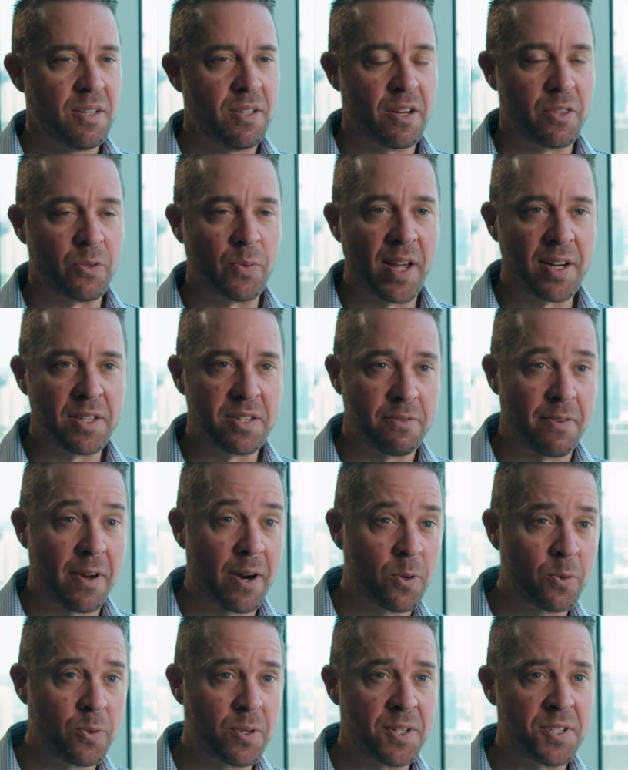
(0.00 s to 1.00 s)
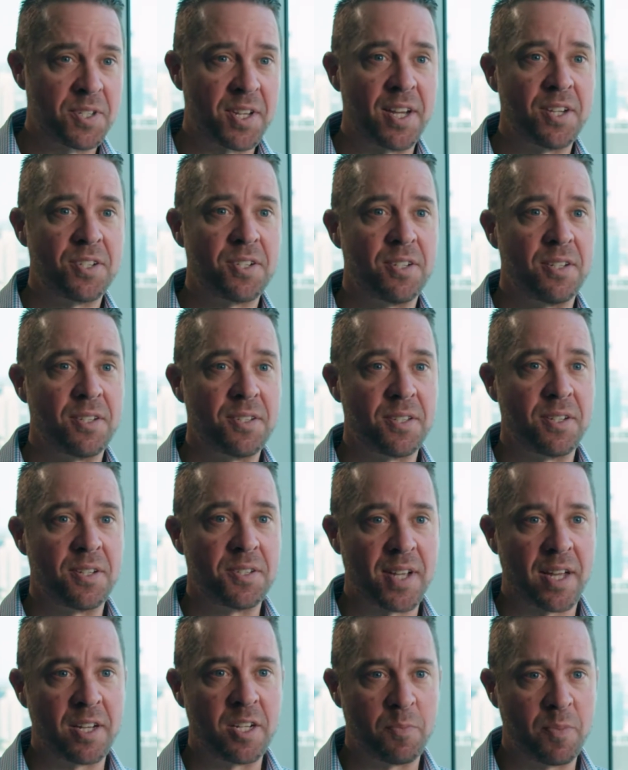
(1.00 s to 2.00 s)
the reality of our organization is that
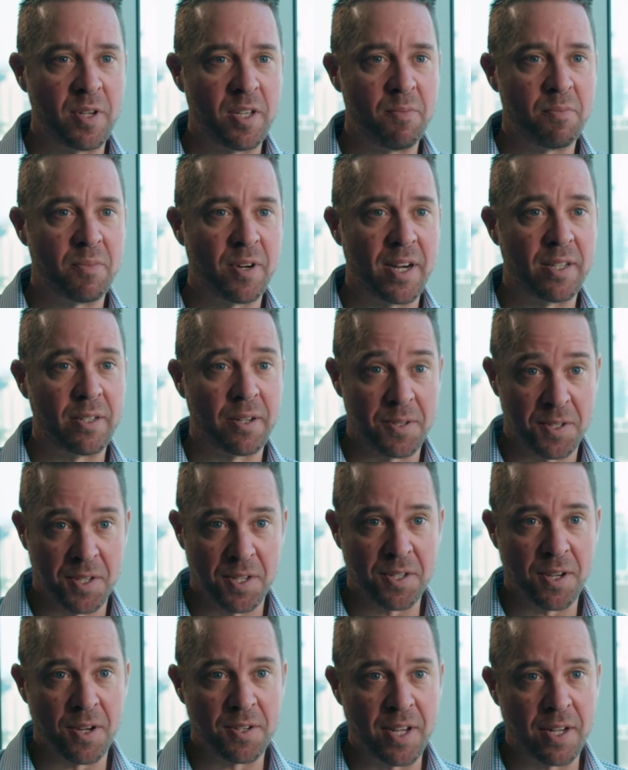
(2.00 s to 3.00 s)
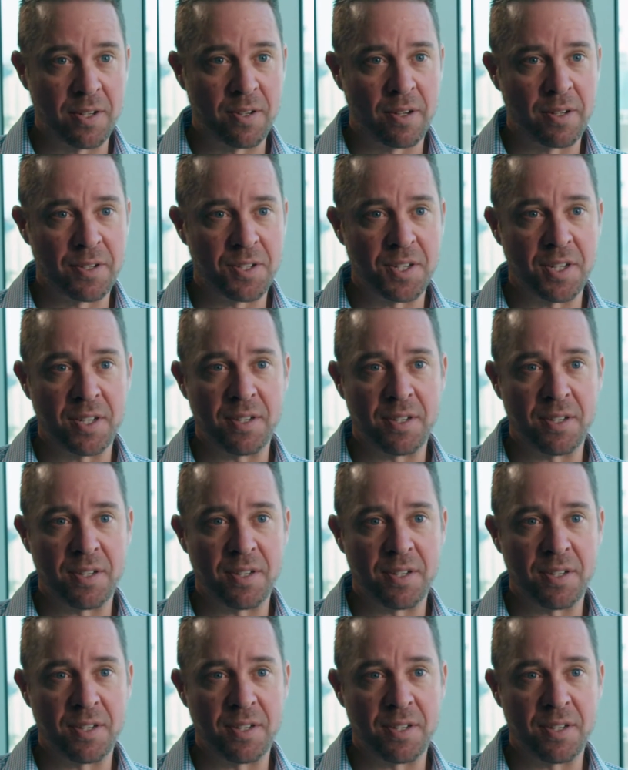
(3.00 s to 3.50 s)
it's underpinned by a lot of Cisco technologies.